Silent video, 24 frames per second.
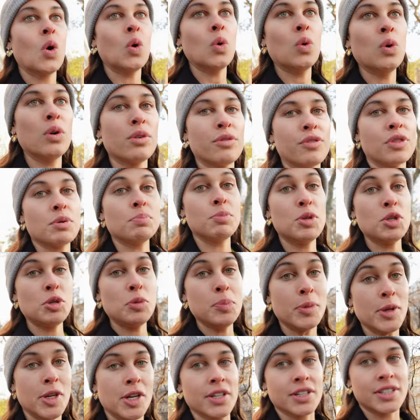all of the Miu
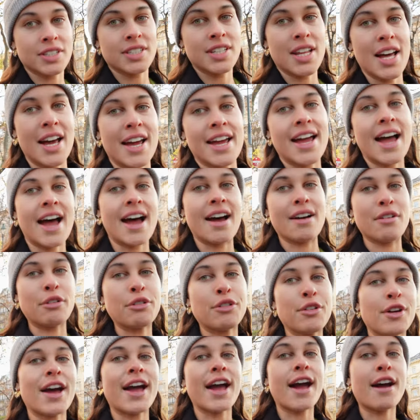Miu looks that I have.
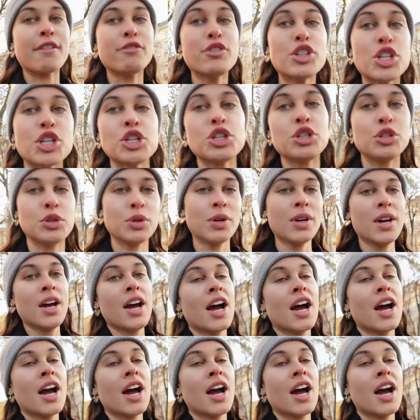I have two.